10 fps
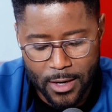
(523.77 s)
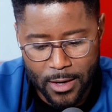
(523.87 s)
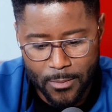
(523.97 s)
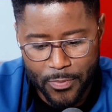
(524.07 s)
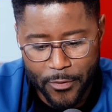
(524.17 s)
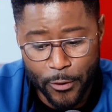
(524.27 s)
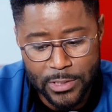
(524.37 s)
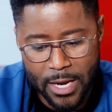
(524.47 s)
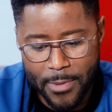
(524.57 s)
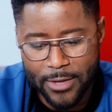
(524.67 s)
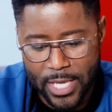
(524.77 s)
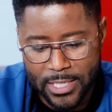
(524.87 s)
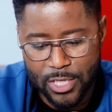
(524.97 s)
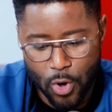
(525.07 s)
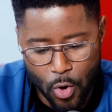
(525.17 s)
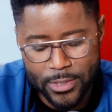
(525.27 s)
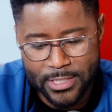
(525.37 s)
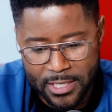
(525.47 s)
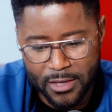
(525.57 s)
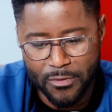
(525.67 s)
The first time I was actually on
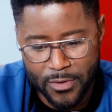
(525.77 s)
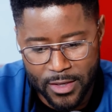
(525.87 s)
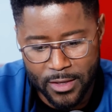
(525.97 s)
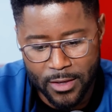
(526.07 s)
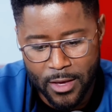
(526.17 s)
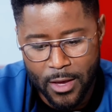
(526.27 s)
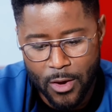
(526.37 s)
TV